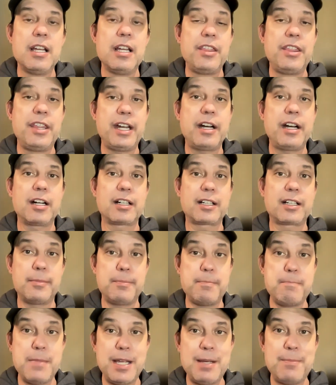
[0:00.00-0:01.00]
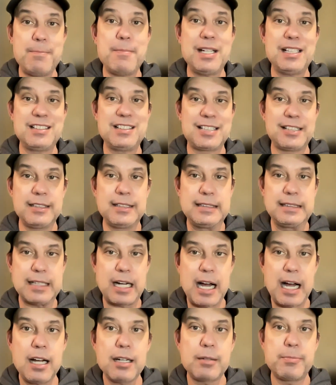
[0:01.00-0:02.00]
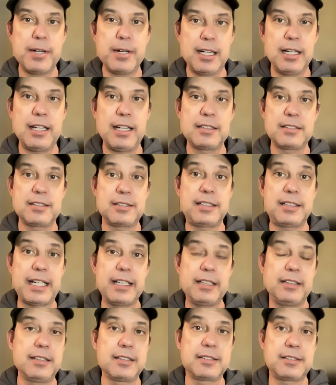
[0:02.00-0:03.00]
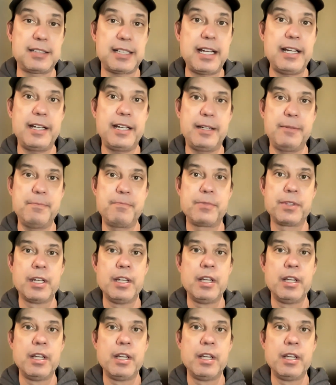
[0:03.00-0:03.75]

their commitment to dogma has stayed the same.